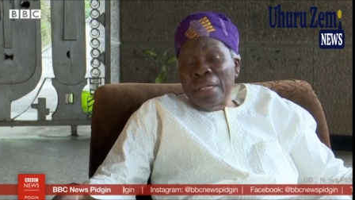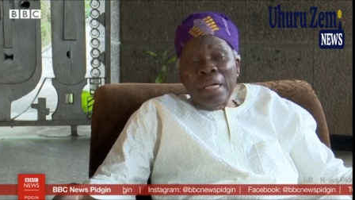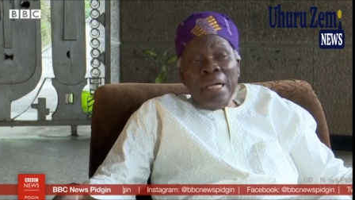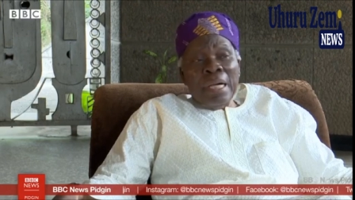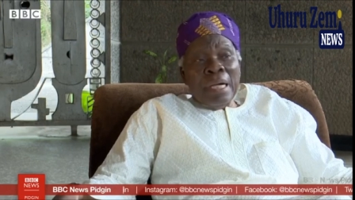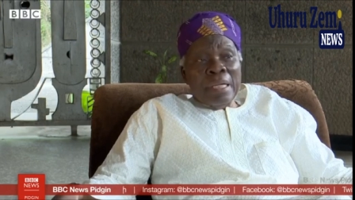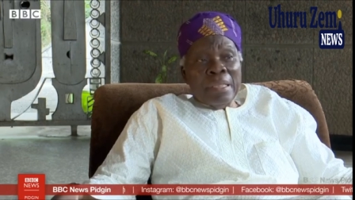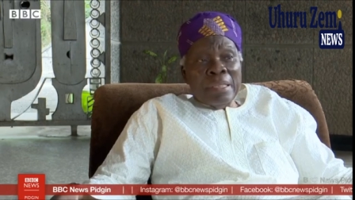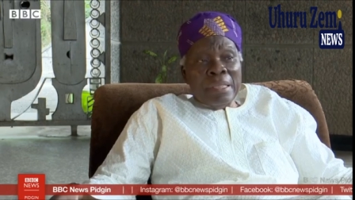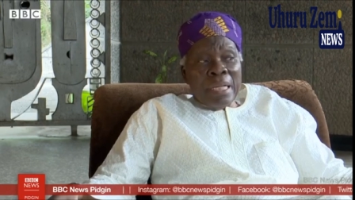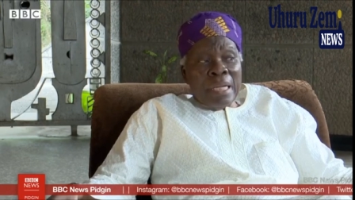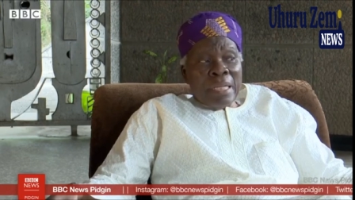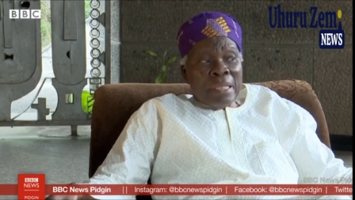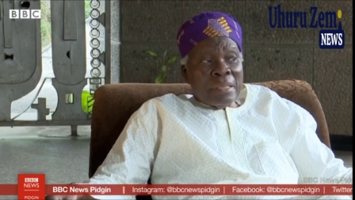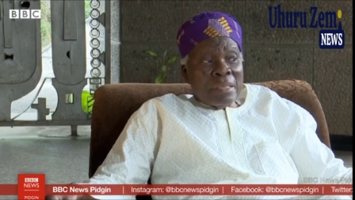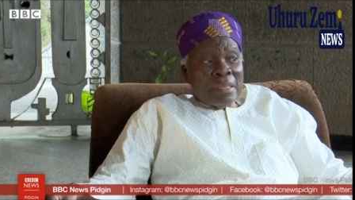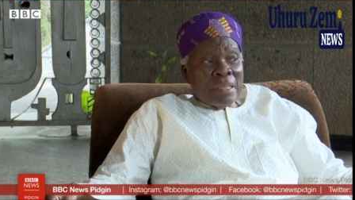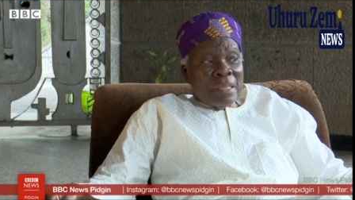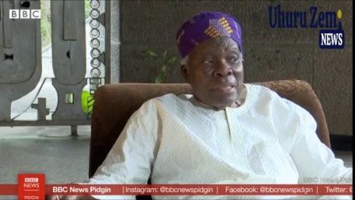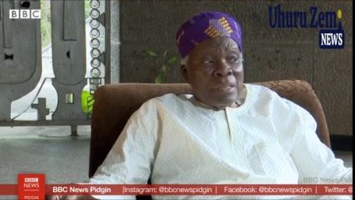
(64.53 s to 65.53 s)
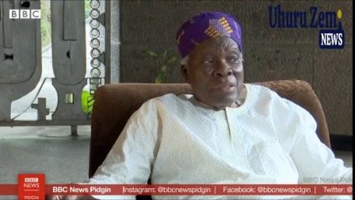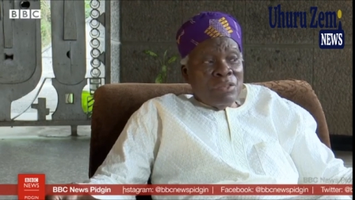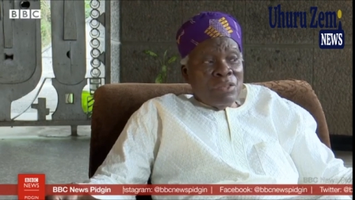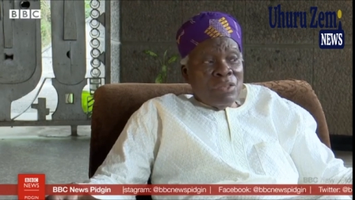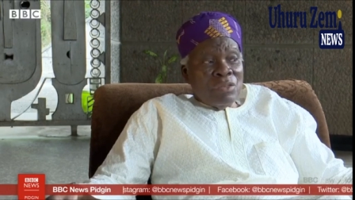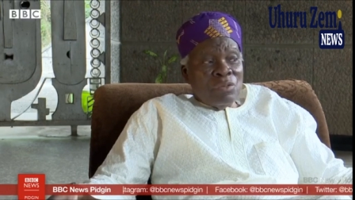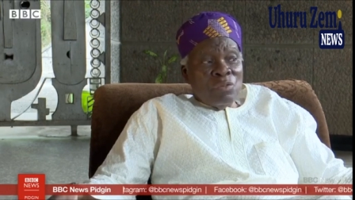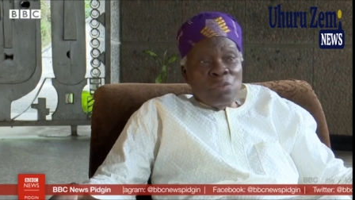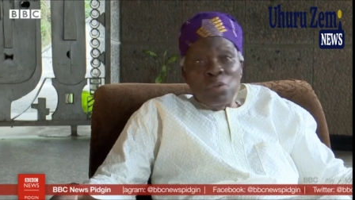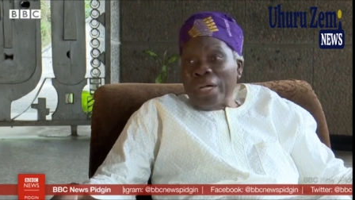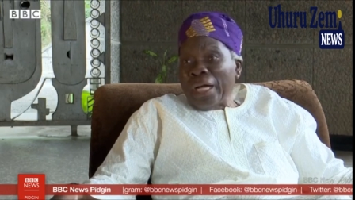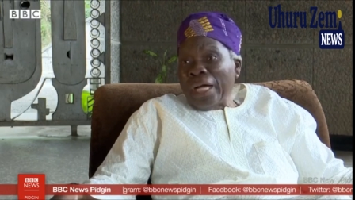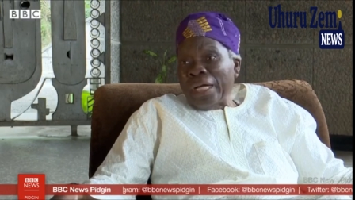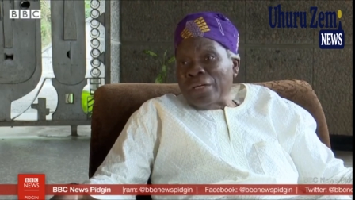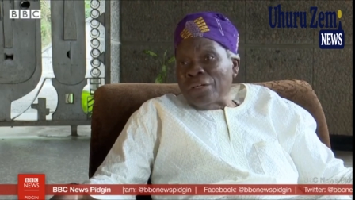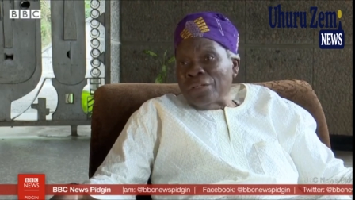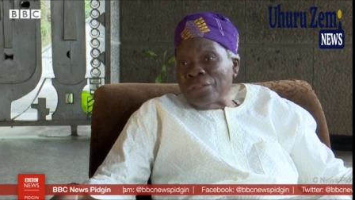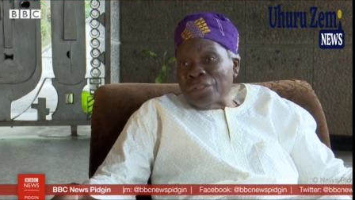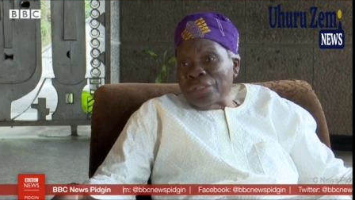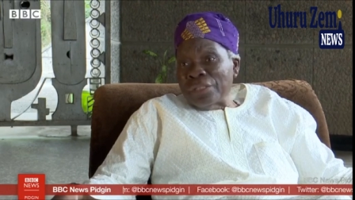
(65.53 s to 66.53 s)
And that we
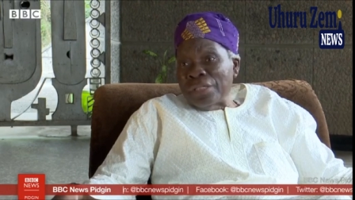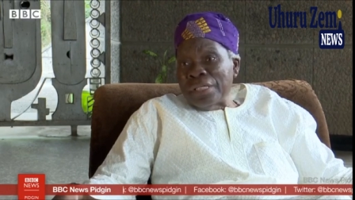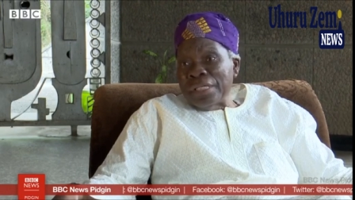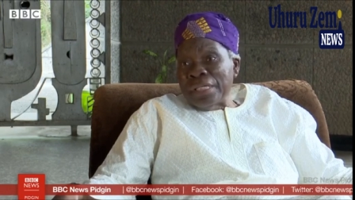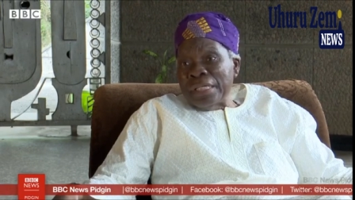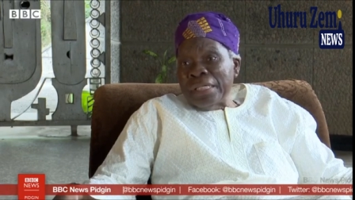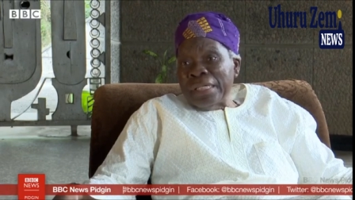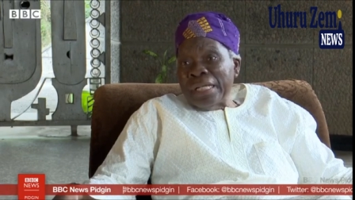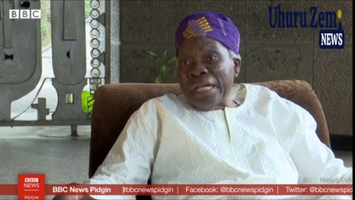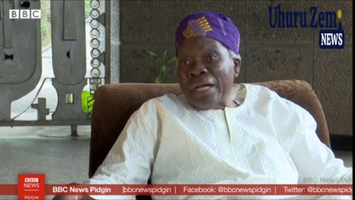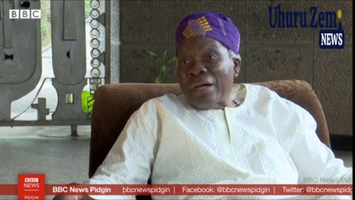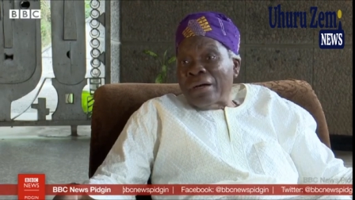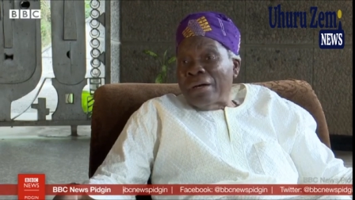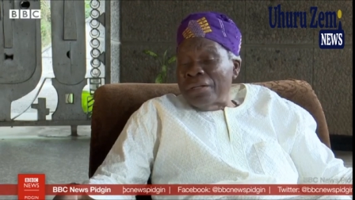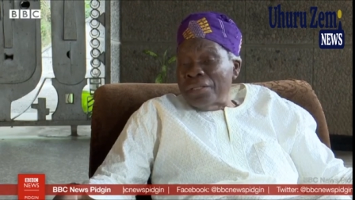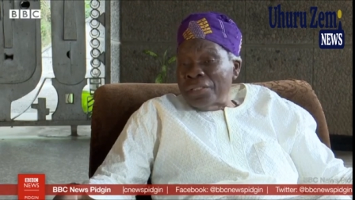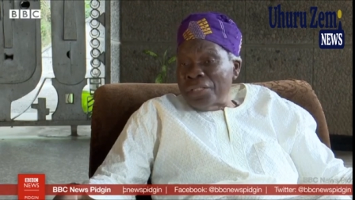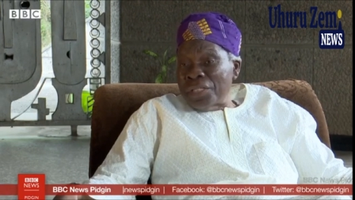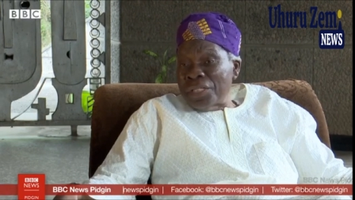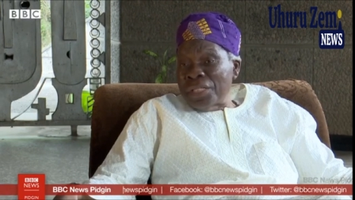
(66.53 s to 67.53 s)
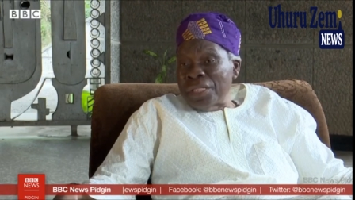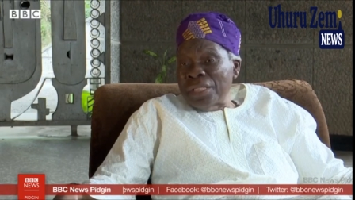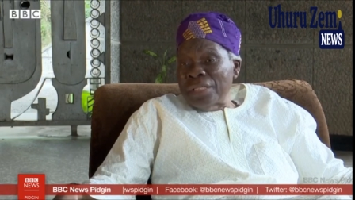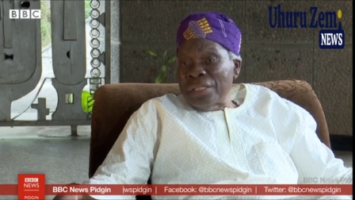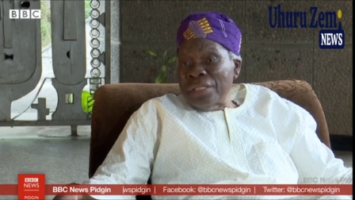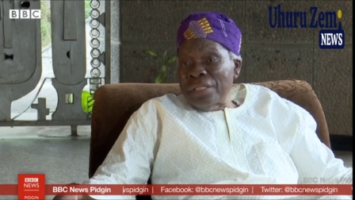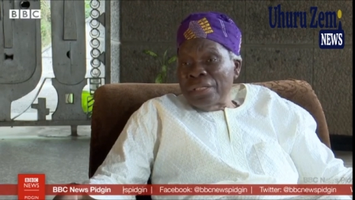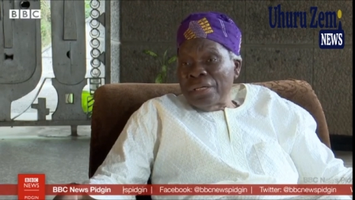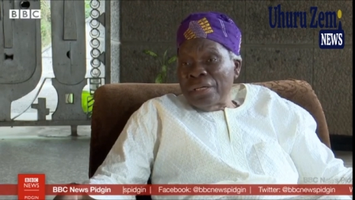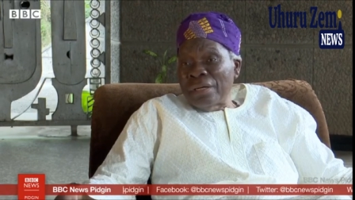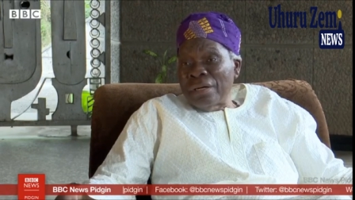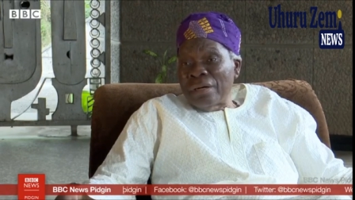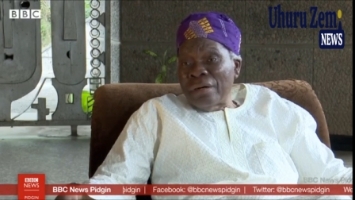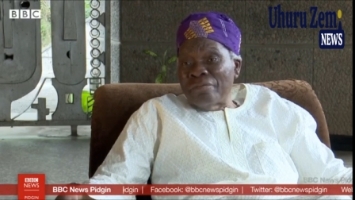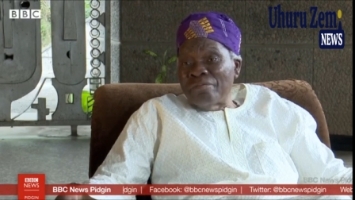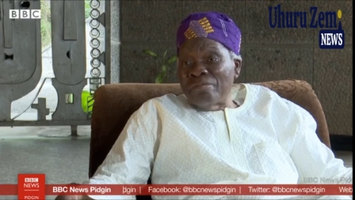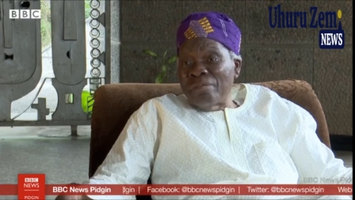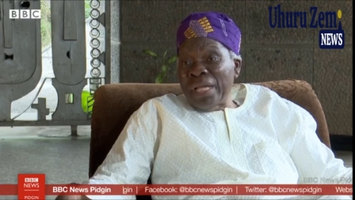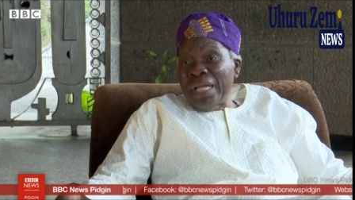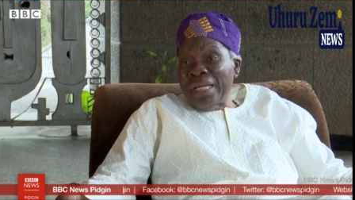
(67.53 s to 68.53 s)
cannot, in a country
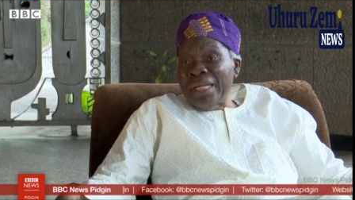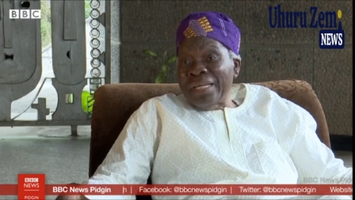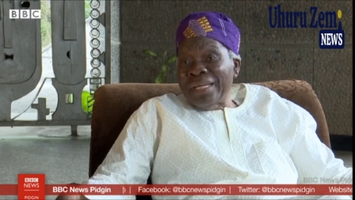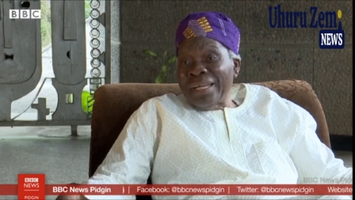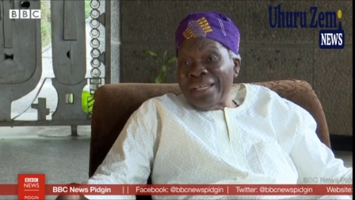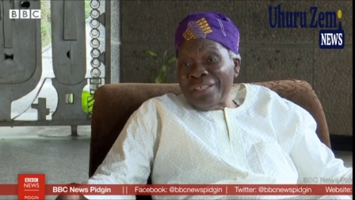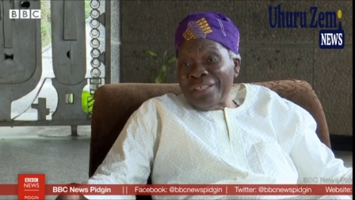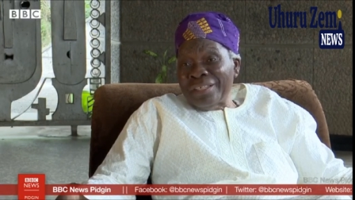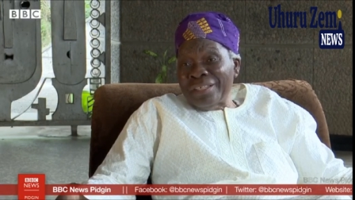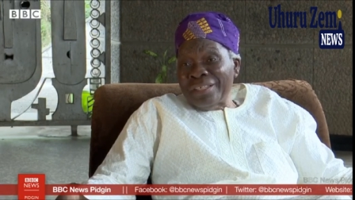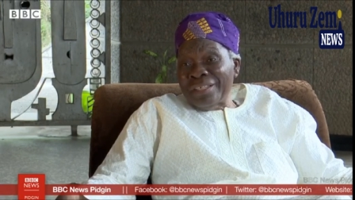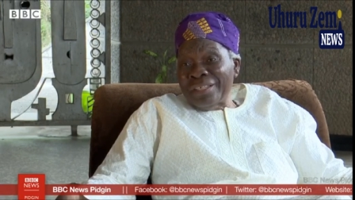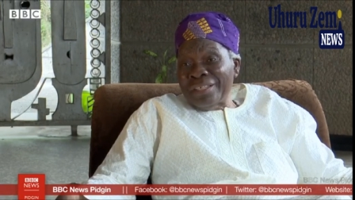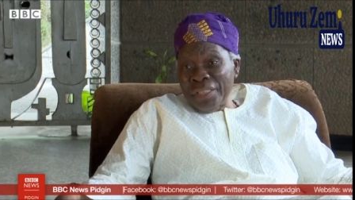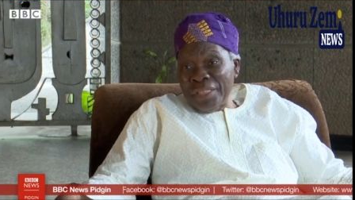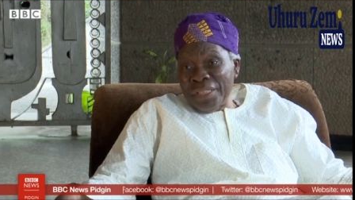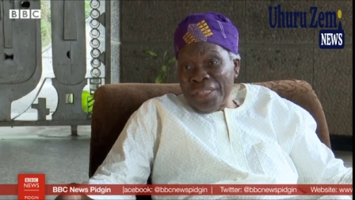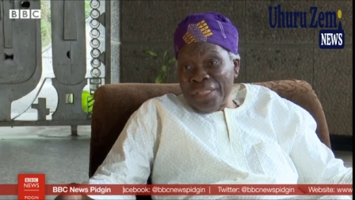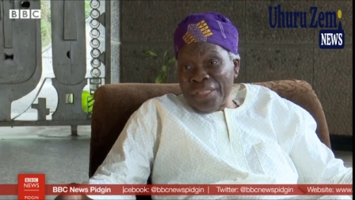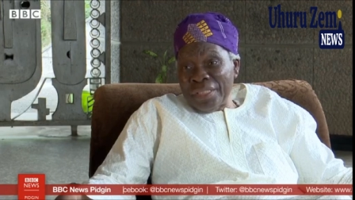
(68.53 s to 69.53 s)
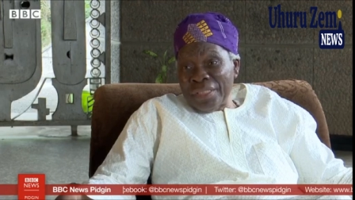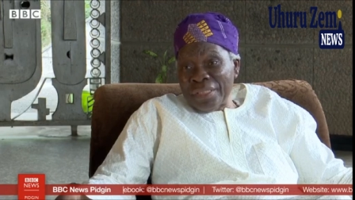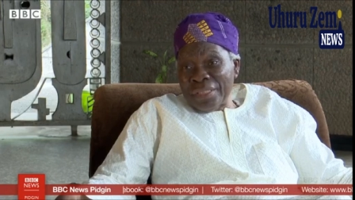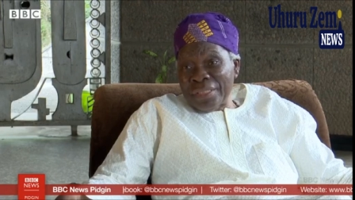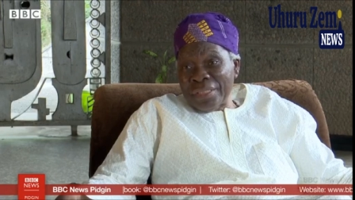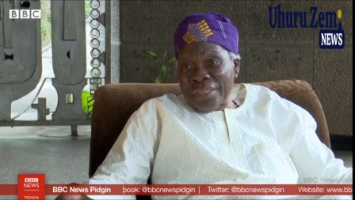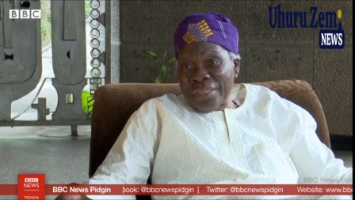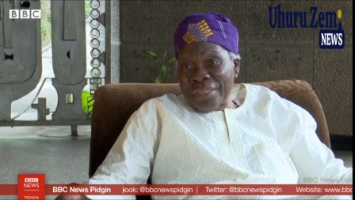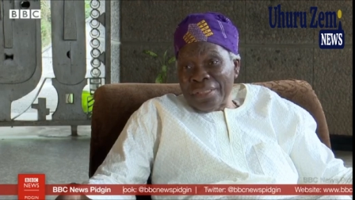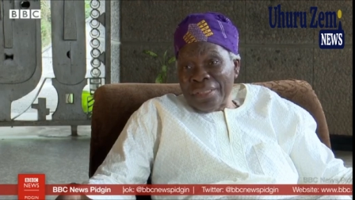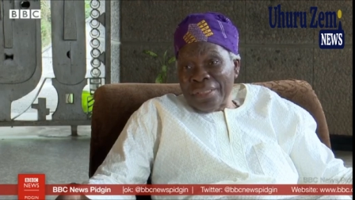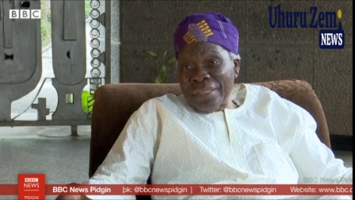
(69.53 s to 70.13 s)
of many nationalities,